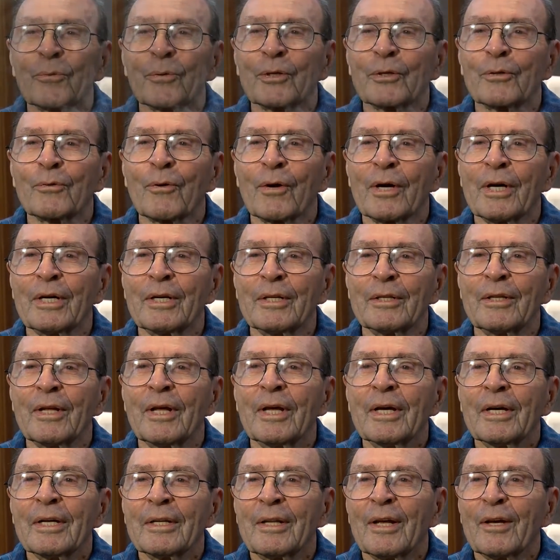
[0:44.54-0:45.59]
were great.
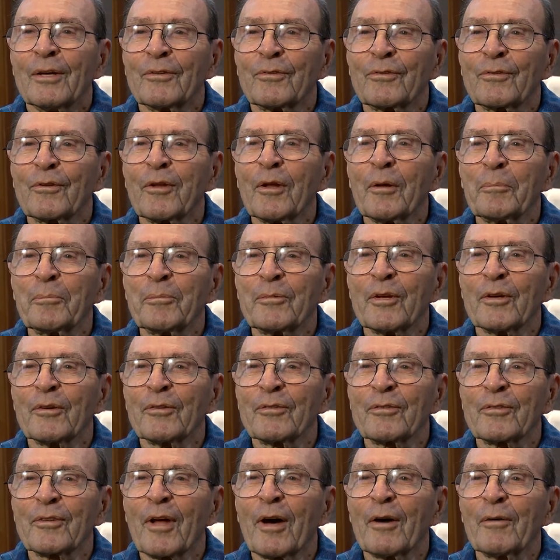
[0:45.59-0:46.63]
They slipped the
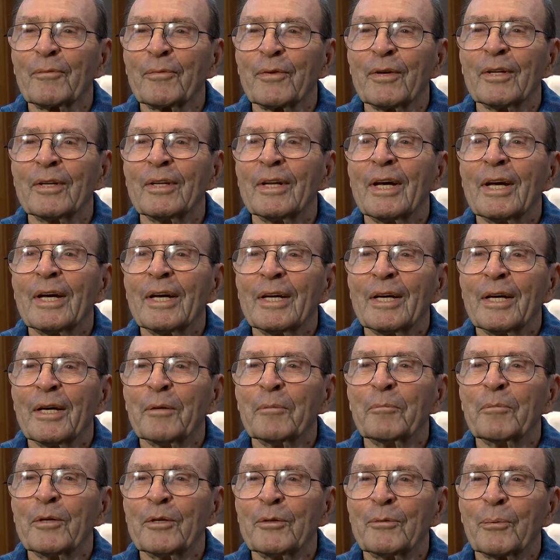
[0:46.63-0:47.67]
stuff in,
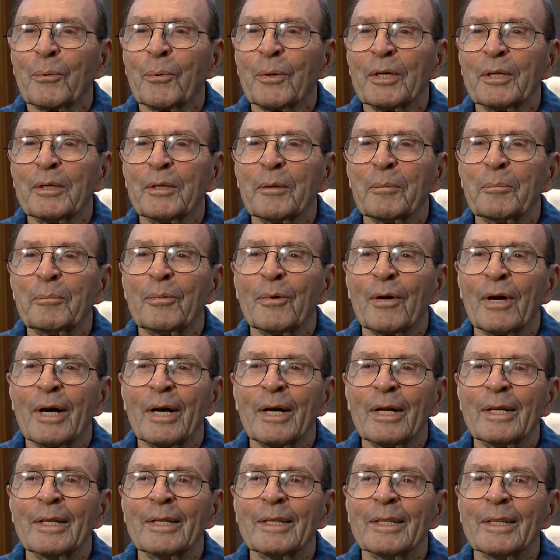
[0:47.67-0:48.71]
in between the
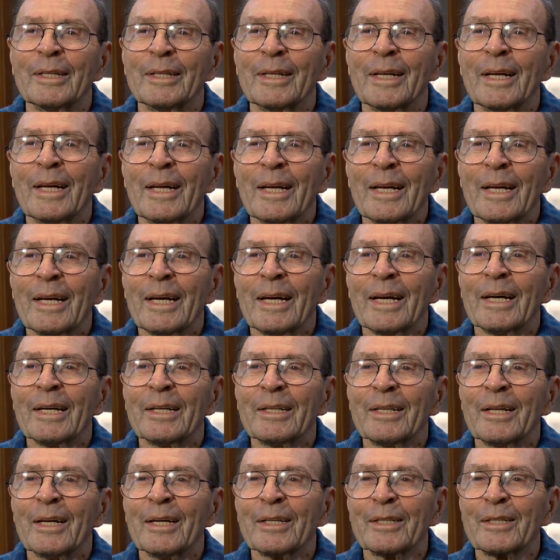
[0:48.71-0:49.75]
bread and,
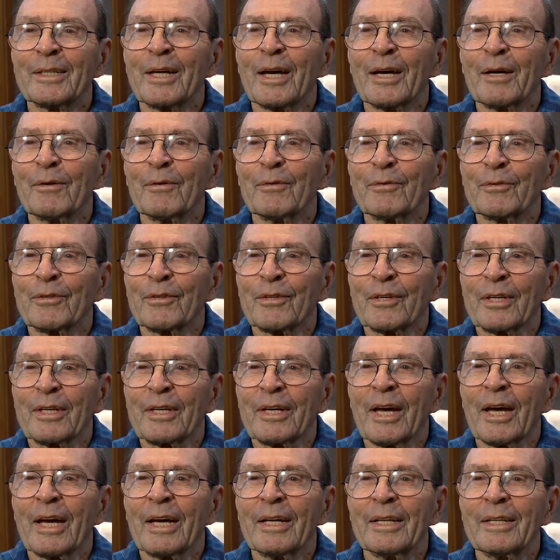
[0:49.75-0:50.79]
and they gave us the
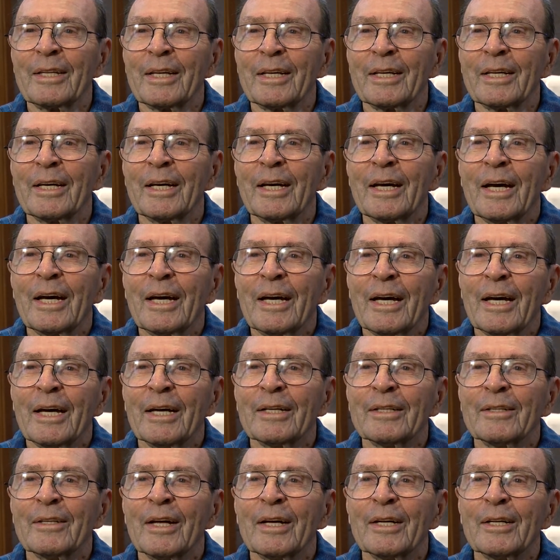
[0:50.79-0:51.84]
candy.
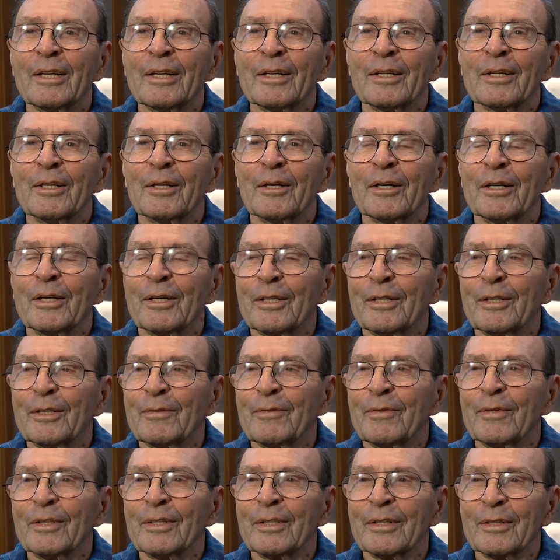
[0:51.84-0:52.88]
And then in the
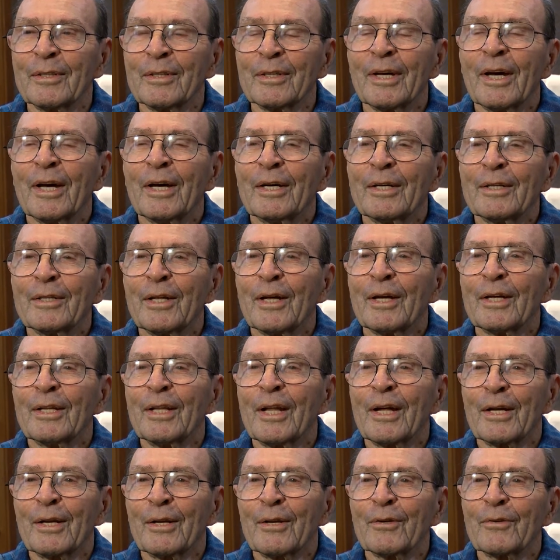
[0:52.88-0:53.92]
evening, they
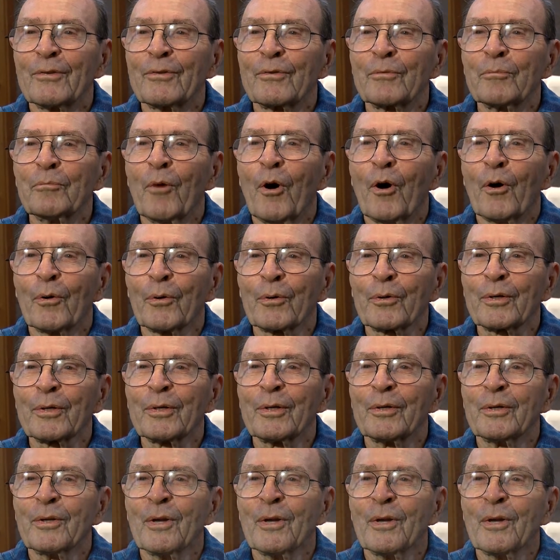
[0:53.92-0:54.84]
let us smoke, you